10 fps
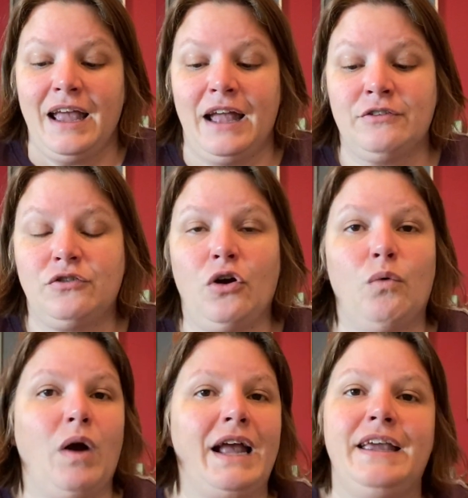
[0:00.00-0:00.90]
And
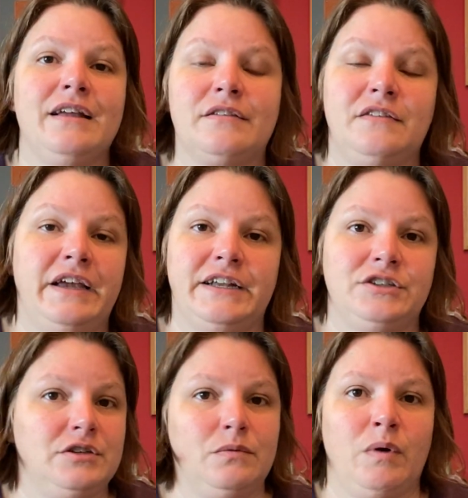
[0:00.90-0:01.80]
so I can't
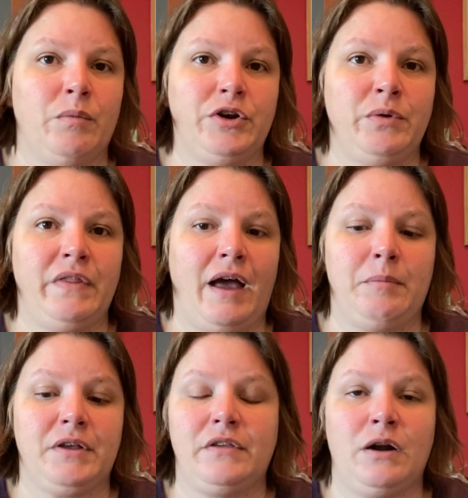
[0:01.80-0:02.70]
stitch when we're doing
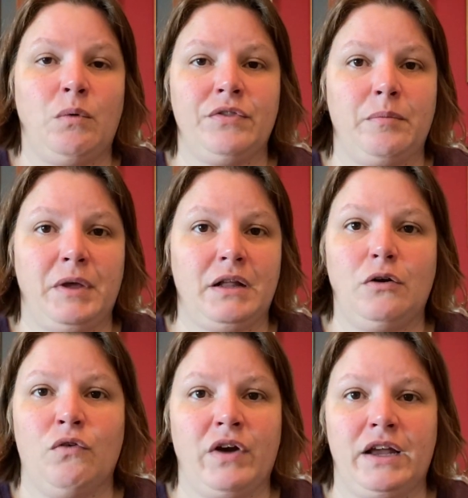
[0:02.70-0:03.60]
that because they don't want the big
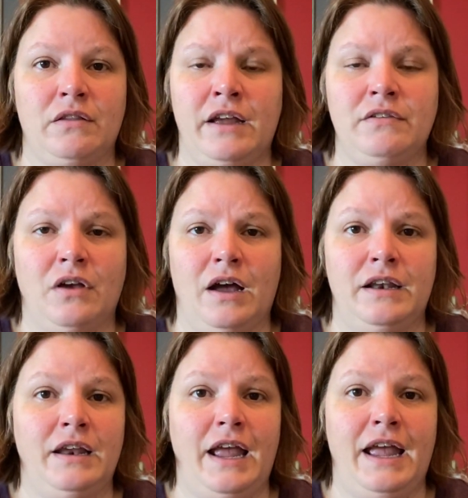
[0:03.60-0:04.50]
overhead lights
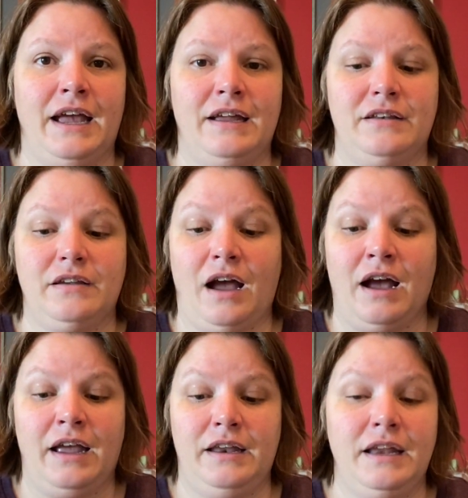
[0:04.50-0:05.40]
on, and
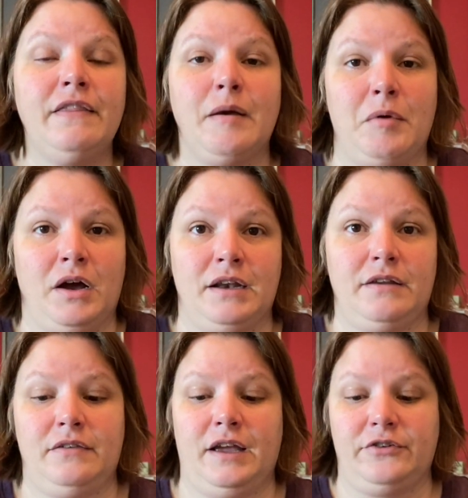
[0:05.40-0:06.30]
I need them on
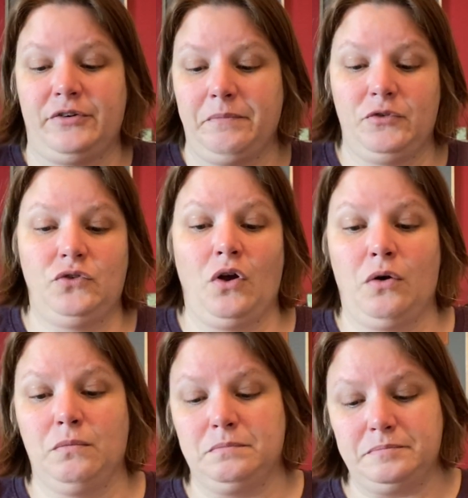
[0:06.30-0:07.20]
to stitch.
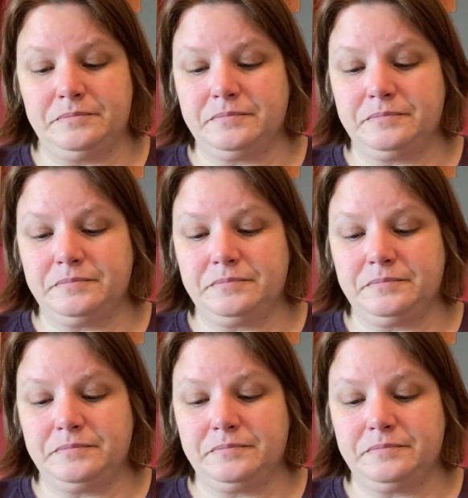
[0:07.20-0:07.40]
So